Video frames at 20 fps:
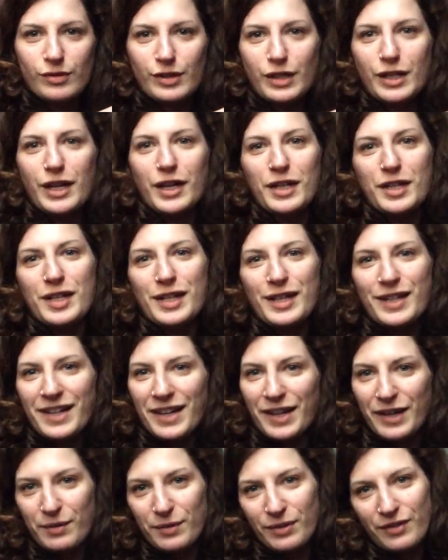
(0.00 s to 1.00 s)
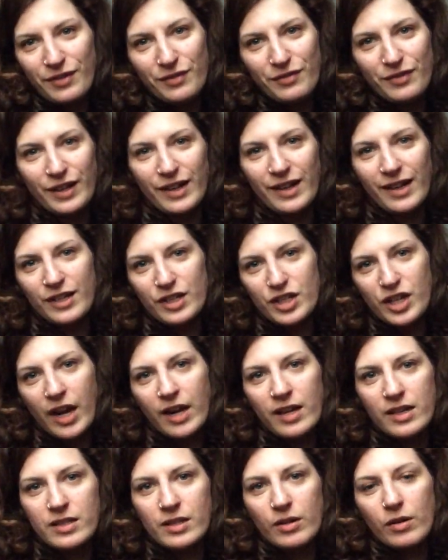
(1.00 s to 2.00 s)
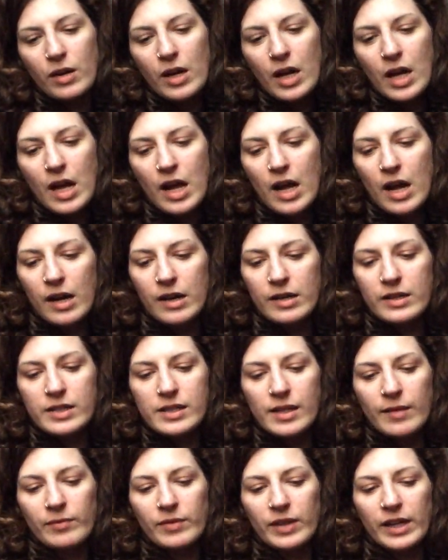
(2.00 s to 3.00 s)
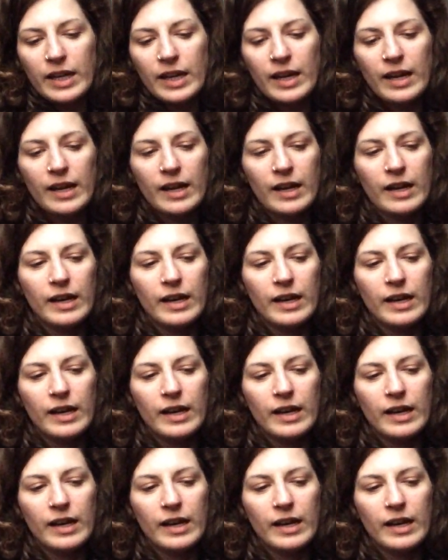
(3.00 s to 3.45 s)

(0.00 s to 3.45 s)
cut it like with a fucking chainsaw or something,